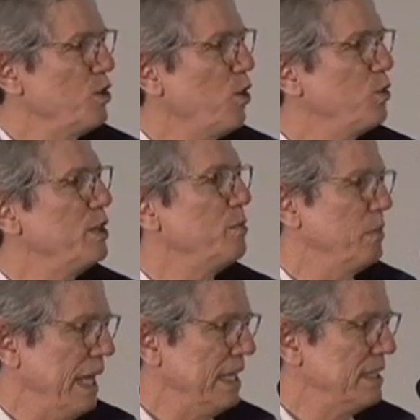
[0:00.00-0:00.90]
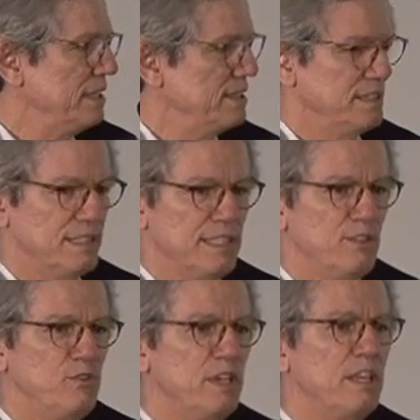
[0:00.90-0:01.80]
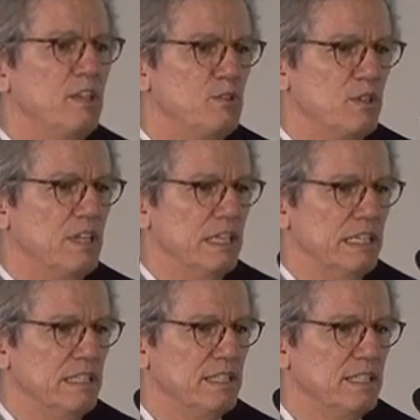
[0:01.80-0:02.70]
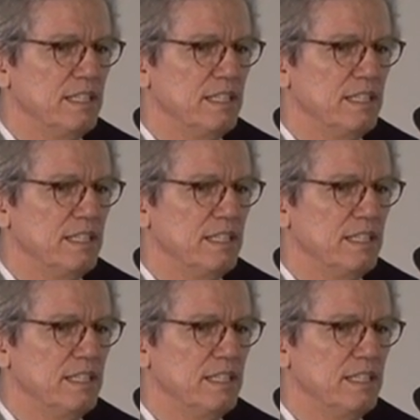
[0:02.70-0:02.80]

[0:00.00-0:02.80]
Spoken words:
holding back, sticking to their